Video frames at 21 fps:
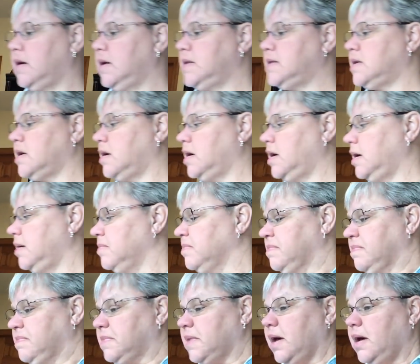Sorry.
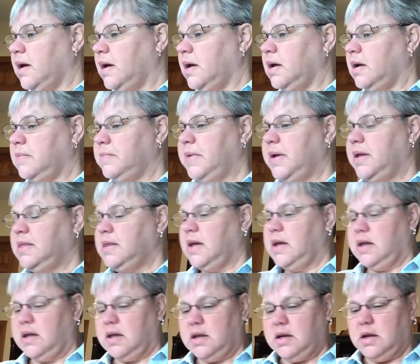And
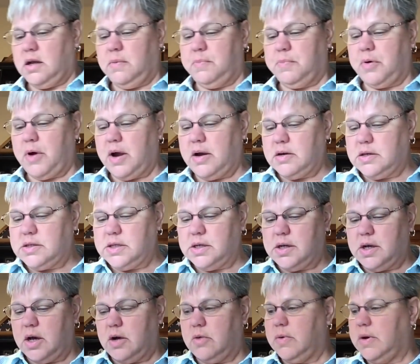then prior to
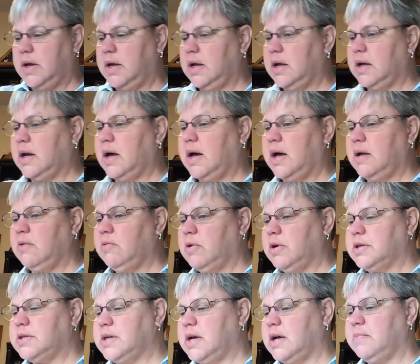going, I
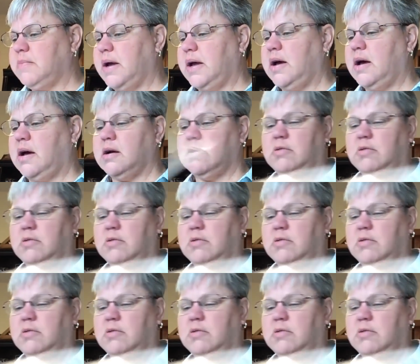worked on my